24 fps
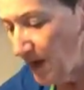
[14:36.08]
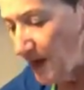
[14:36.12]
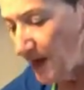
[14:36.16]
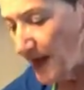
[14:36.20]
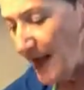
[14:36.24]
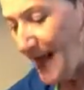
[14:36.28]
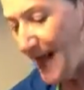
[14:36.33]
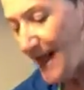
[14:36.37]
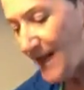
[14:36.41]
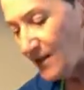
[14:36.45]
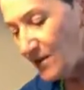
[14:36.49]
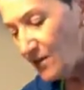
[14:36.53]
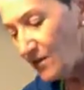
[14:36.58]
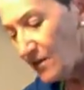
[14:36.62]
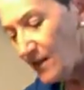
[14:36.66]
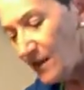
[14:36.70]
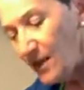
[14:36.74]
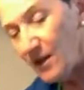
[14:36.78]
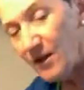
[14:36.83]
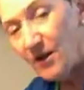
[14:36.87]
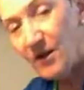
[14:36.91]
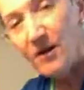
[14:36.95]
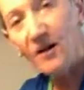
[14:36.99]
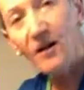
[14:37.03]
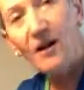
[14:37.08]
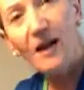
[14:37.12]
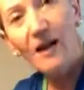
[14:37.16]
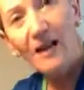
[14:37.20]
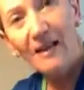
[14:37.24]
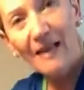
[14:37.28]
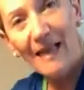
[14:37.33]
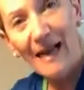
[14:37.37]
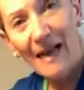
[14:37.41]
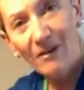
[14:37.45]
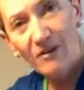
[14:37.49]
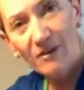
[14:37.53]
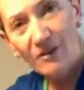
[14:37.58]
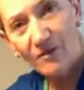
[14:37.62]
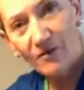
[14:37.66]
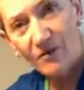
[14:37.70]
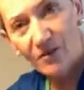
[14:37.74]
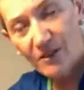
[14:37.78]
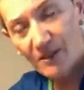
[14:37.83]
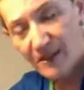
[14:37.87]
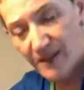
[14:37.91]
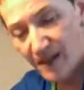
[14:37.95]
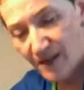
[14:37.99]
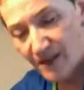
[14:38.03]
The handle here allows
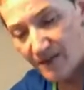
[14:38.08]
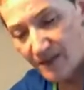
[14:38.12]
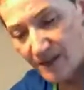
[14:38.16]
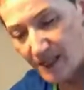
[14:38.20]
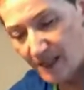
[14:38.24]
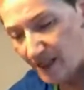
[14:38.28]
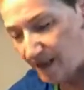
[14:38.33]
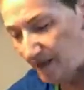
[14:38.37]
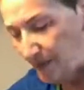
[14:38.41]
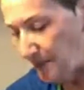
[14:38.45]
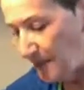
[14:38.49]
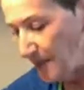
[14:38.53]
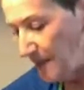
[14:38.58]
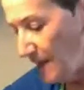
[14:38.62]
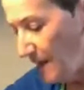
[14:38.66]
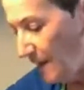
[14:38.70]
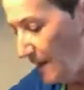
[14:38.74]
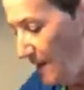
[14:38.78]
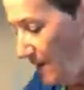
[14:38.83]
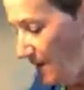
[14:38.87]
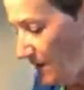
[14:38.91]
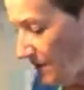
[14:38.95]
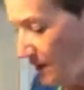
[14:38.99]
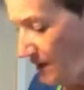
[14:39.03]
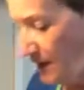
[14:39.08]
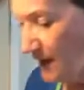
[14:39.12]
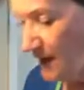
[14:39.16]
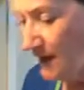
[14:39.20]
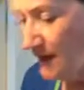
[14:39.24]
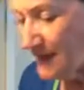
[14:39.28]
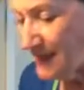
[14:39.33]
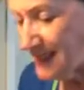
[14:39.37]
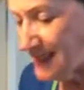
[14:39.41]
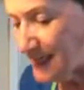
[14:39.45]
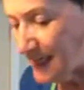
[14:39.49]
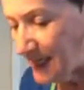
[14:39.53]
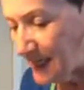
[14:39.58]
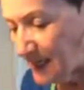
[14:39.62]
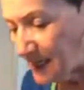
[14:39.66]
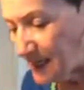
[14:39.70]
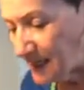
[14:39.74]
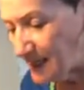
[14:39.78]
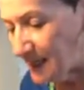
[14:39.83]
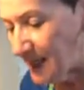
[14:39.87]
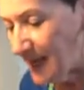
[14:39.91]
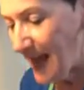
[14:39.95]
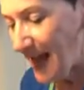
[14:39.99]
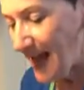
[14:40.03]
for safety. The
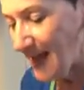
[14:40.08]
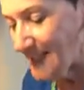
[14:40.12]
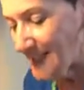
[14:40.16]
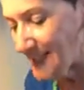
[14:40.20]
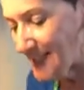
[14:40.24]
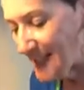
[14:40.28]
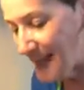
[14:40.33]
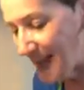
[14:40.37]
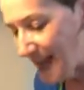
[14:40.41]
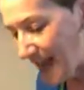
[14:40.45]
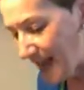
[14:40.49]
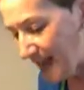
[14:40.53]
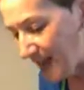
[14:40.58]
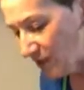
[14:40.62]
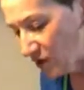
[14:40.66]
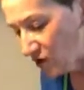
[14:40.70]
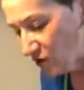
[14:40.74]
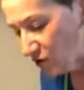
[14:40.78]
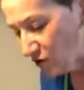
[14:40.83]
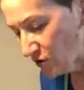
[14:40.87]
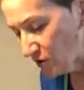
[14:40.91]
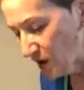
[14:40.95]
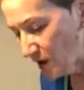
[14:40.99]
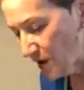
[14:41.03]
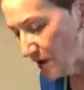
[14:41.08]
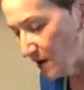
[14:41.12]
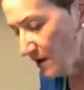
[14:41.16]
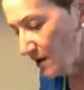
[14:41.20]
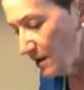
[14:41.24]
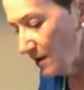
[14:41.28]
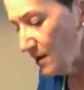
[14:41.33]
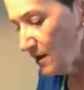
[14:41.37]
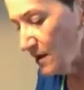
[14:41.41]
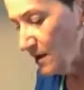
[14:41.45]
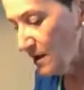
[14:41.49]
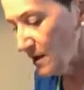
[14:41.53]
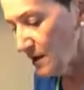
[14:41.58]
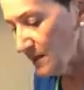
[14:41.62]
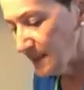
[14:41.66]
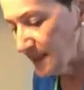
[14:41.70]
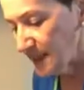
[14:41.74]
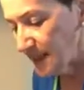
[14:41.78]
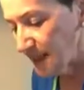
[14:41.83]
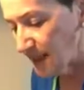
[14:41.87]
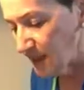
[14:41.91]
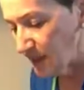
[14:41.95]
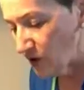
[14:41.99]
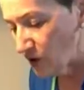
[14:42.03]
disc has the extra
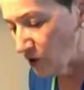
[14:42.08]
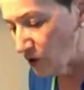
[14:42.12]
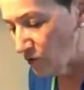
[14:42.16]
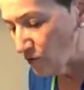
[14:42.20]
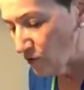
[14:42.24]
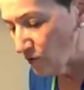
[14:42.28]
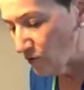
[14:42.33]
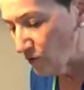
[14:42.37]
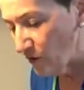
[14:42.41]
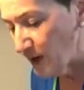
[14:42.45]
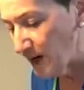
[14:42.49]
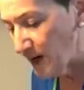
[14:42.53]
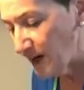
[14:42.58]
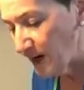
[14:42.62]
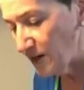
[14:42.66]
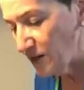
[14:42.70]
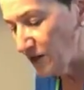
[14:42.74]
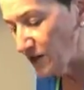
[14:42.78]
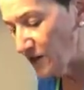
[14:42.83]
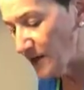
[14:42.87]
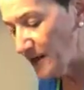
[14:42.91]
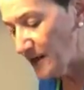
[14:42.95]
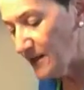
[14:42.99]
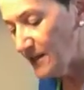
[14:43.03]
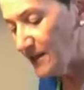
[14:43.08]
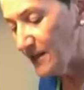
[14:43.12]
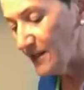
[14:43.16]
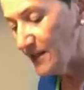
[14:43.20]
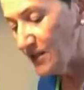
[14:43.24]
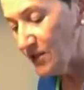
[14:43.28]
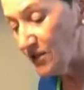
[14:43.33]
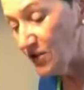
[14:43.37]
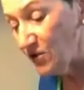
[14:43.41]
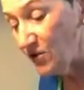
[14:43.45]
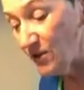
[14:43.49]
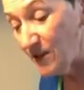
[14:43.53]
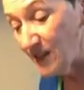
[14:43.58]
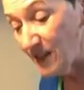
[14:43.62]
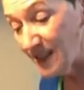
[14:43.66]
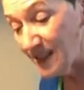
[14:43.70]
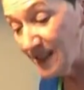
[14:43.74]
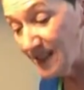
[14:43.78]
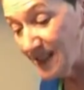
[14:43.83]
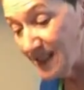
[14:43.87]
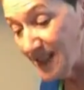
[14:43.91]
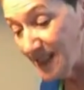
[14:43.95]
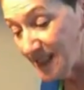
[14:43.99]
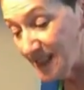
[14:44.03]
silicone ring underneath it so that
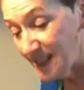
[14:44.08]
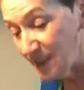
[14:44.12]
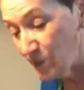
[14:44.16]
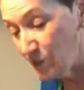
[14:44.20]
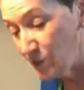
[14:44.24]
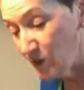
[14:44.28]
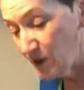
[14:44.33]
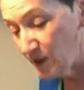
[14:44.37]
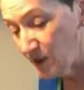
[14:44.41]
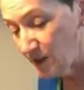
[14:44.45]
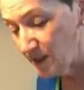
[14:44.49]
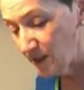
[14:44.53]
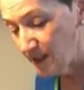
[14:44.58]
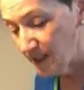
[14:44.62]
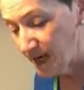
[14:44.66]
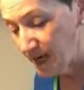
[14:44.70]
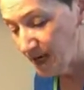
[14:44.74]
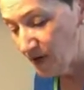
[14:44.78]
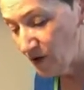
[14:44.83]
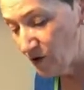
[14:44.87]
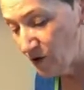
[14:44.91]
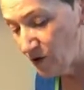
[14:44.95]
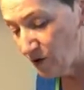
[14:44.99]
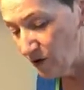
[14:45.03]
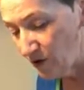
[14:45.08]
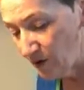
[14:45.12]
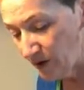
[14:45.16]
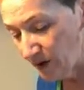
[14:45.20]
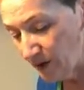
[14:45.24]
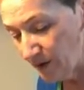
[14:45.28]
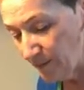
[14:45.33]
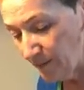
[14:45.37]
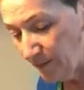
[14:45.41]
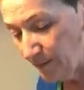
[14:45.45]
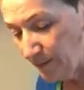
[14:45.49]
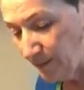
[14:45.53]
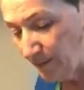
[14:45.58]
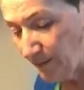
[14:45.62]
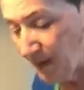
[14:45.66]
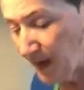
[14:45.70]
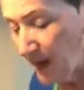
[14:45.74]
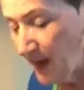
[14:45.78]
this disc will stay cooler.